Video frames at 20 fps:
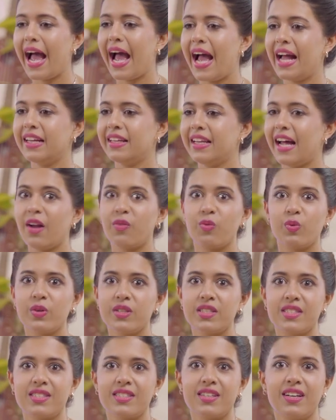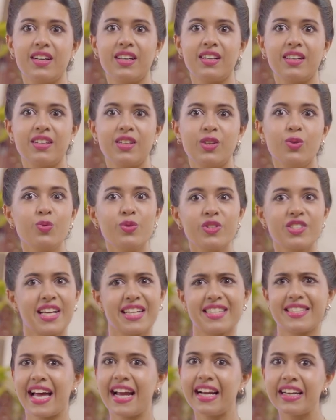and that was a huge
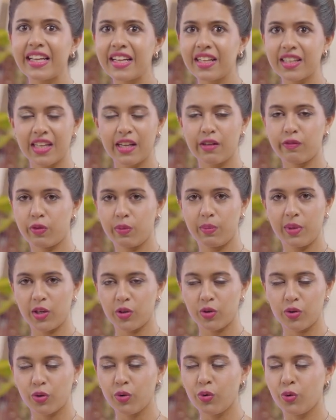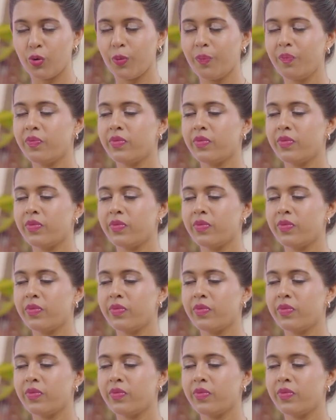exciting thing for me to do.